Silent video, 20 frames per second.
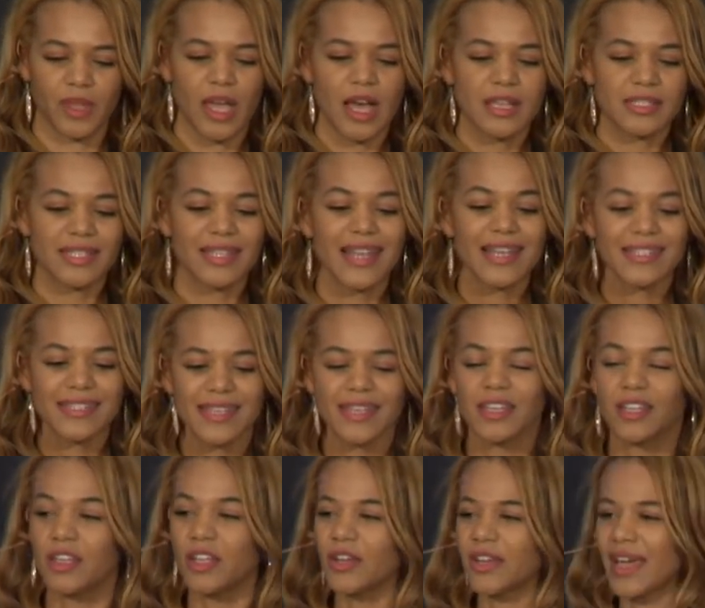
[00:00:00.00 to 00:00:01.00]
So let's take
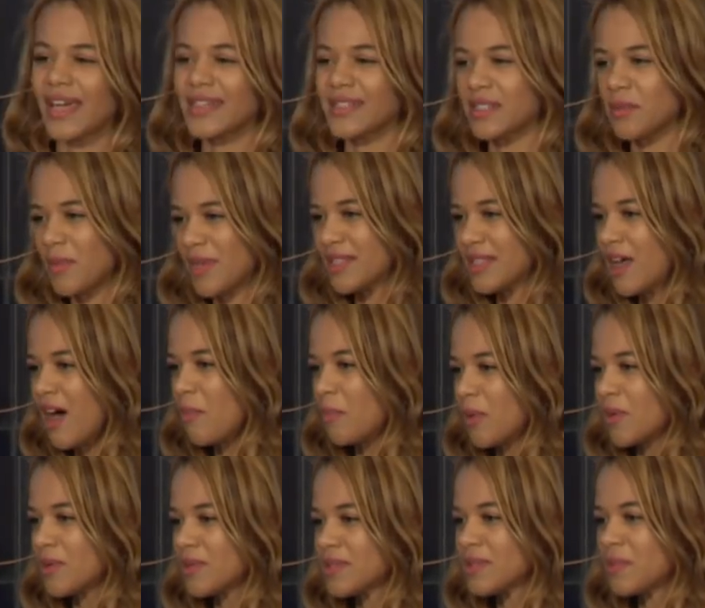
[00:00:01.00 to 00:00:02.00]
a look at some
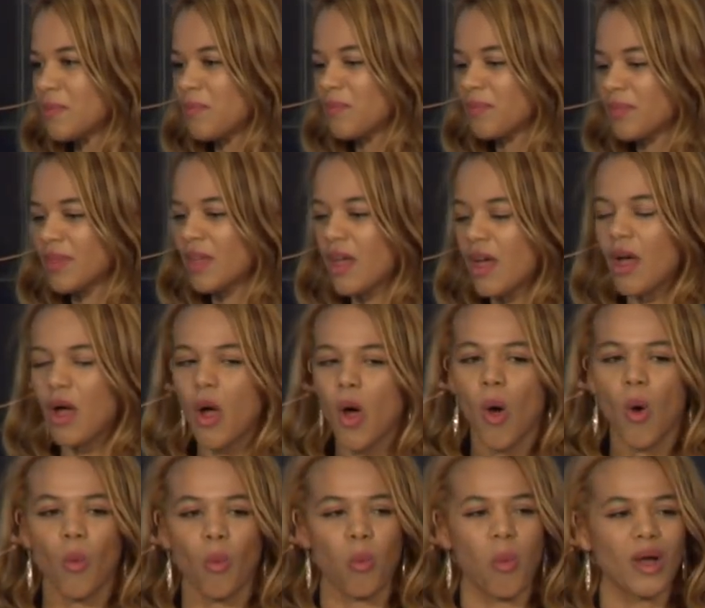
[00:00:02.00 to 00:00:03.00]
examples.
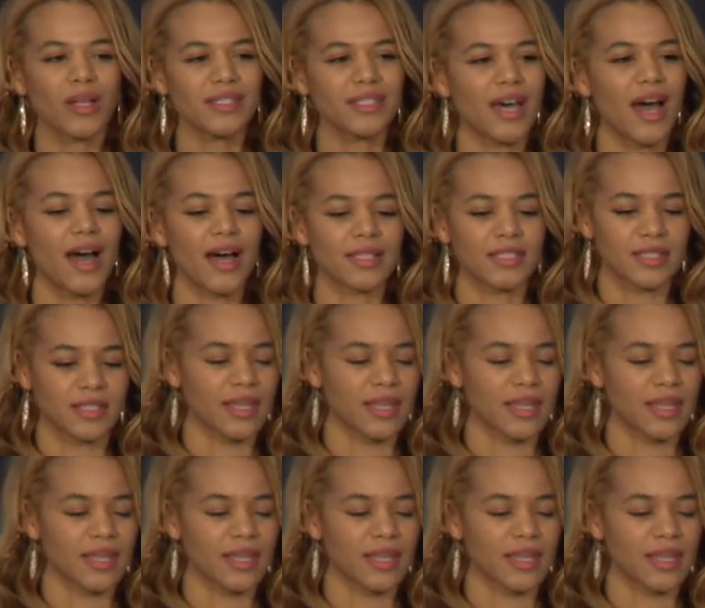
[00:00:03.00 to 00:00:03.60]
One task